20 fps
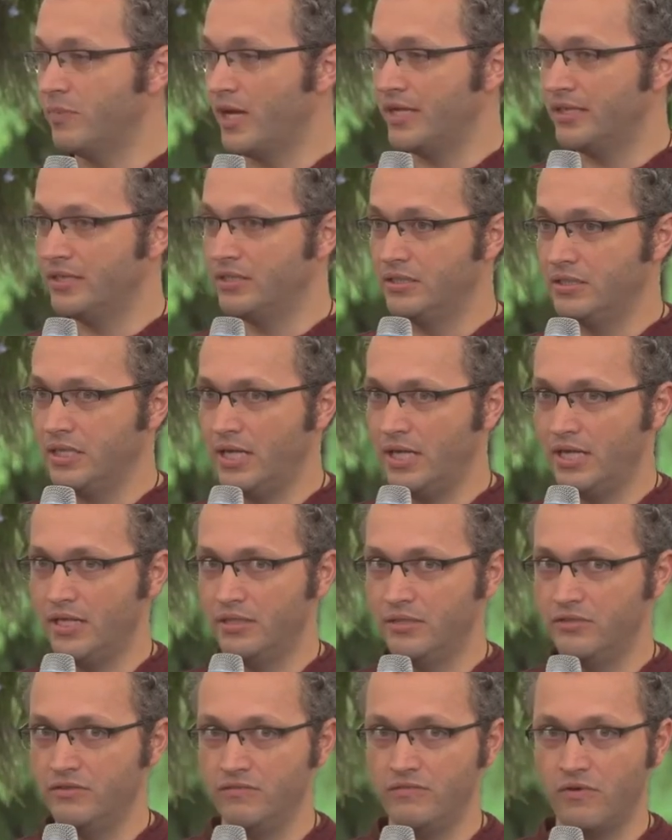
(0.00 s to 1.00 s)
by uh,
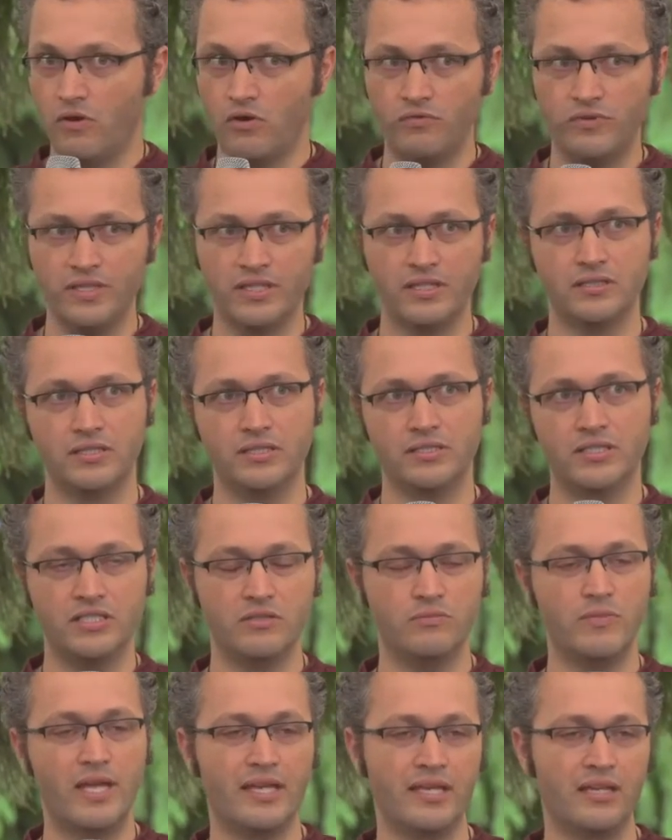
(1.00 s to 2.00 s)
devolving
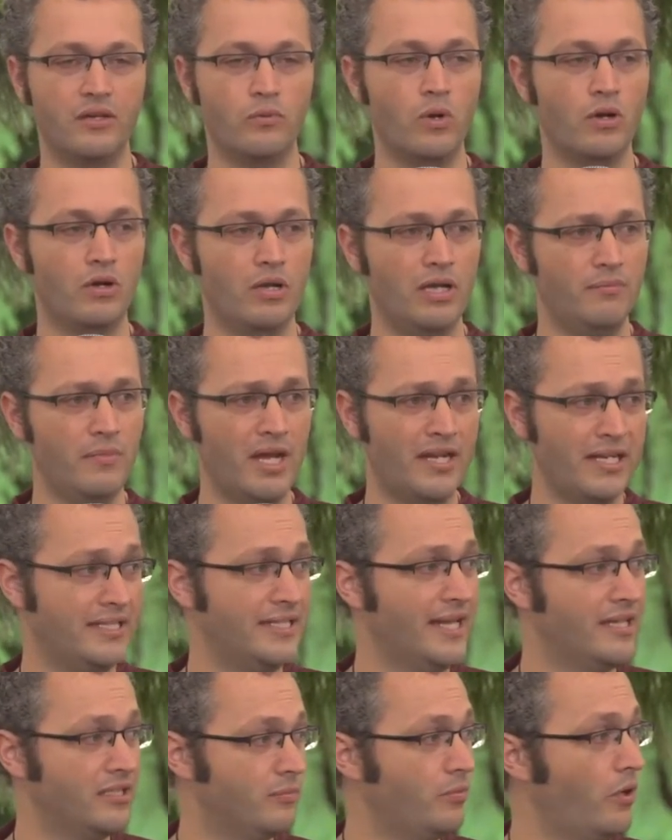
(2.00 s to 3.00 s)
decision making and, and money
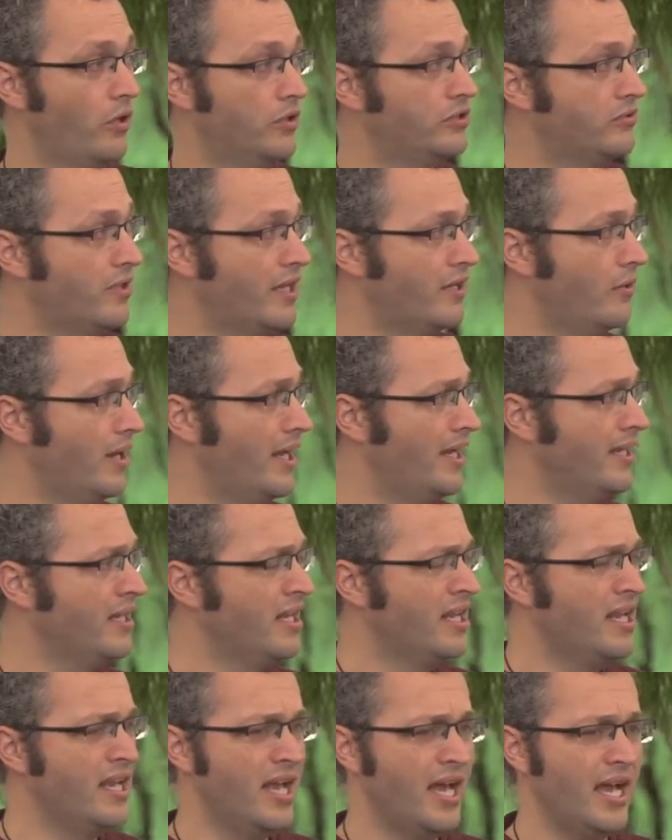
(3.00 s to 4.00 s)
down to pods straight away.
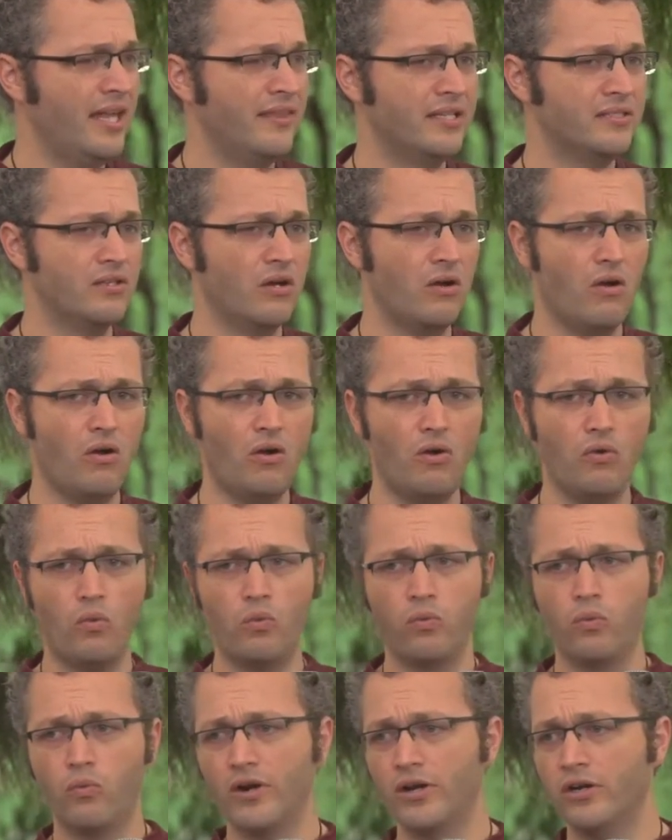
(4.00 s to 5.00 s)
And there's a
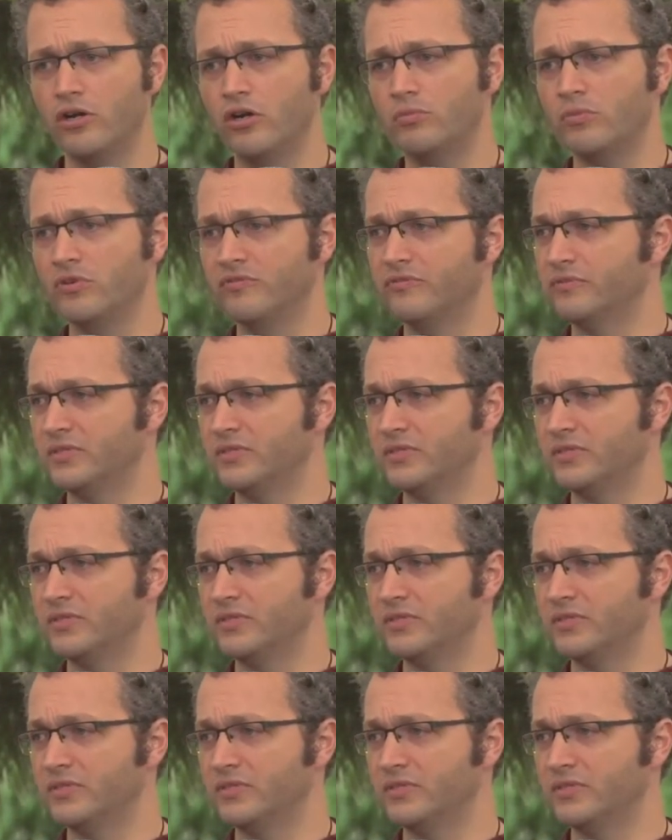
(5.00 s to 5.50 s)
whole realm of